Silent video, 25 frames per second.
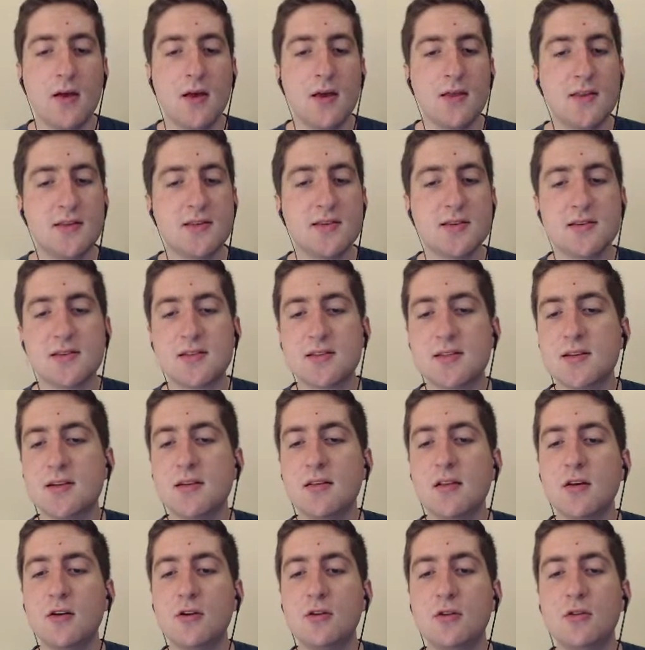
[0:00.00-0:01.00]
This is
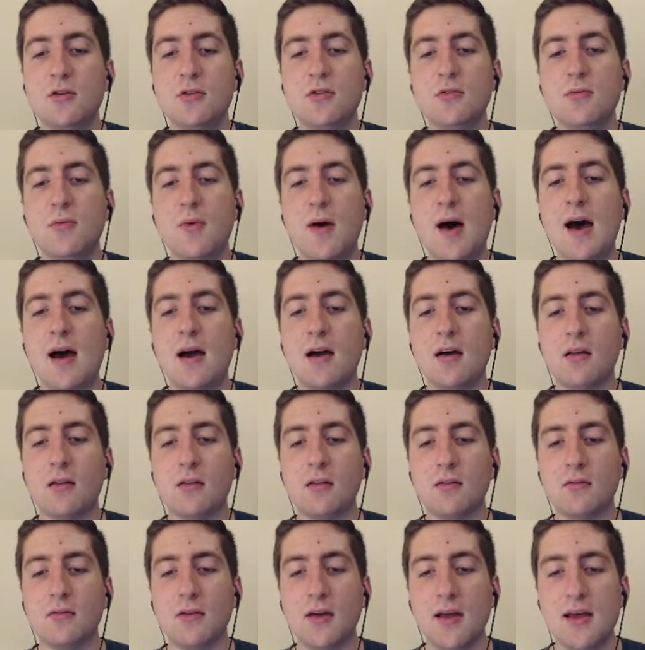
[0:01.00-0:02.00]
still a good
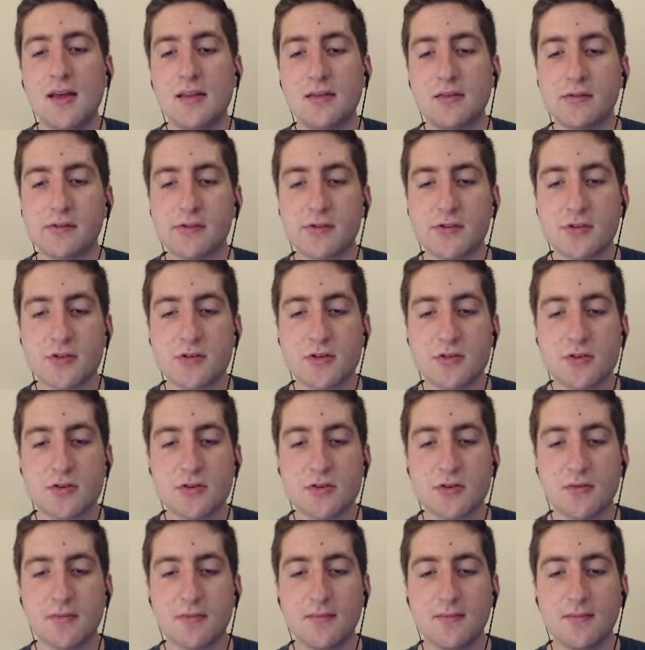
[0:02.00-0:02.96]
while hence.